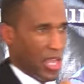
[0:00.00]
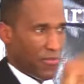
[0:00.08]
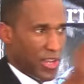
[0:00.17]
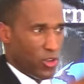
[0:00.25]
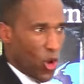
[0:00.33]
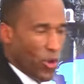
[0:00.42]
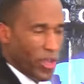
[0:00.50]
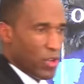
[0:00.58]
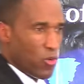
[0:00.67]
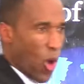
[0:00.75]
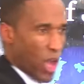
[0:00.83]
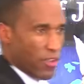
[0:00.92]
Even though
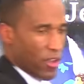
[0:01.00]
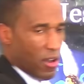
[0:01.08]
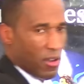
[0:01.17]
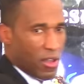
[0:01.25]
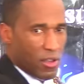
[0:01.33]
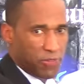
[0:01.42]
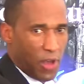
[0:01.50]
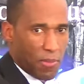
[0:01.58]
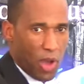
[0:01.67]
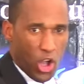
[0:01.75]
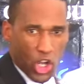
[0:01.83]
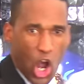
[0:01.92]
it was
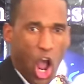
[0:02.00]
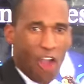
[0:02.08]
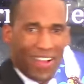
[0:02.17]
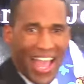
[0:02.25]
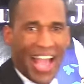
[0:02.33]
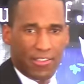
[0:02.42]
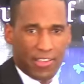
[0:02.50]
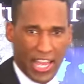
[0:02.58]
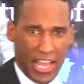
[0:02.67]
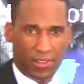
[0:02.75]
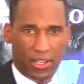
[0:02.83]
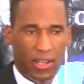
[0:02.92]
from a car
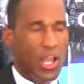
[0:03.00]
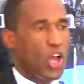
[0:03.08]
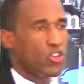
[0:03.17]
accident.